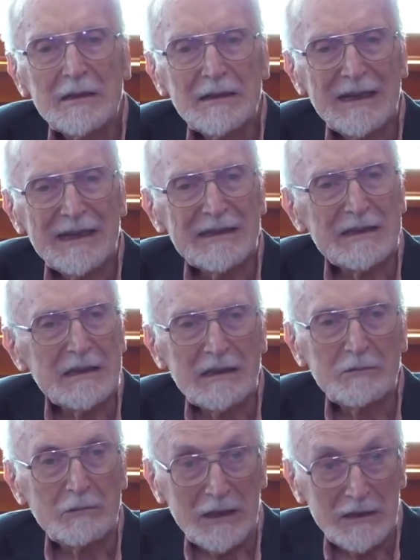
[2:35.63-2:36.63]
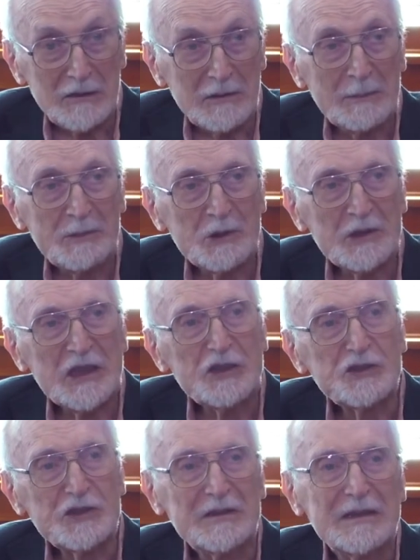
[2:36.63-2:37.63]
had a, quite a
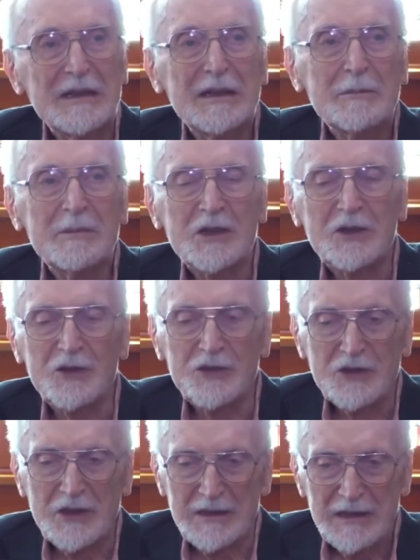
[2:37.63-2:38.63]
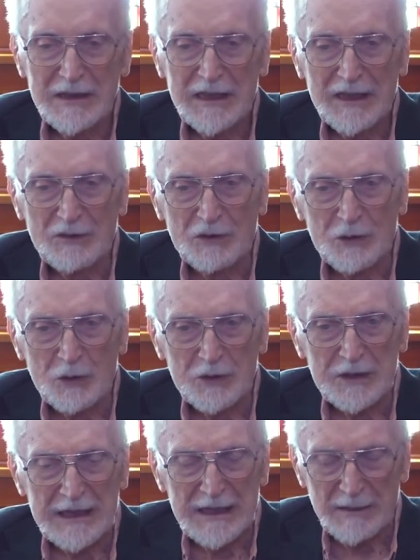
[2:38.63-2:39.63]
reputation because uh, even though
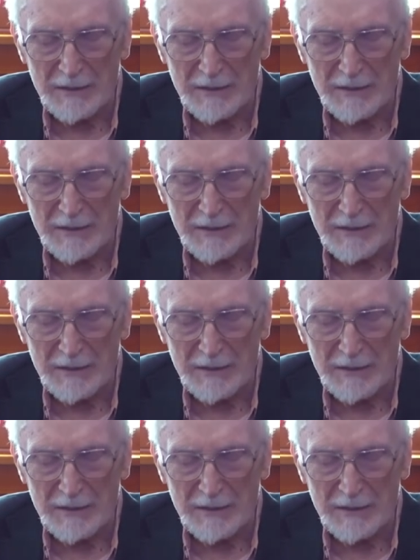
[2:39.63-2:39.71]
the,